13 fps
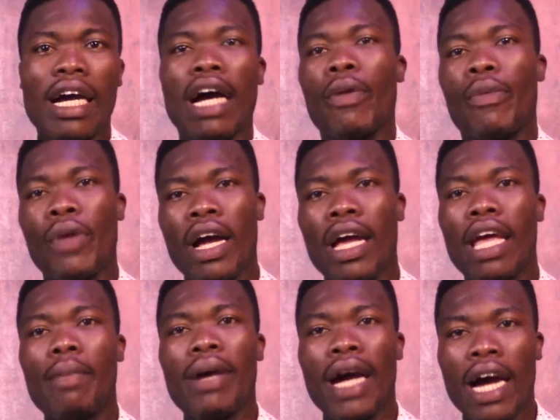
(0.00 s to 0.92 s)
and shy
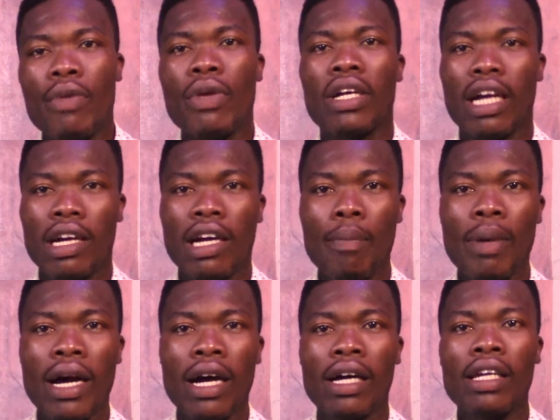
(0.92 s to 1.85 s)
ever had been
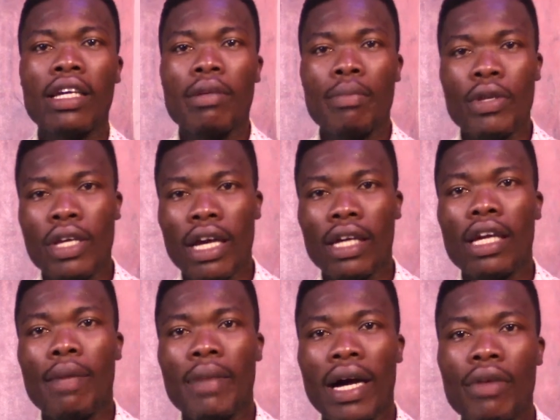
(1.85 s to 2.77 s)
cacapan, minia,
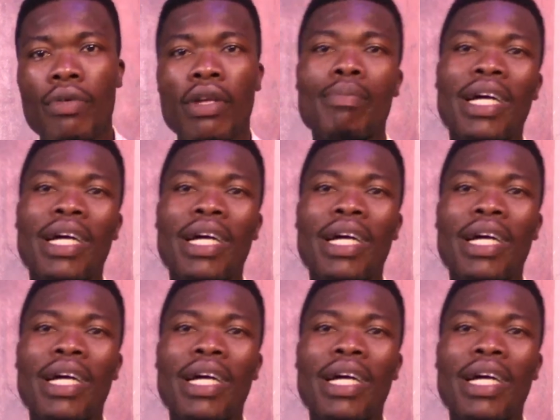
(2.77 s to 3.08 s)
behaving.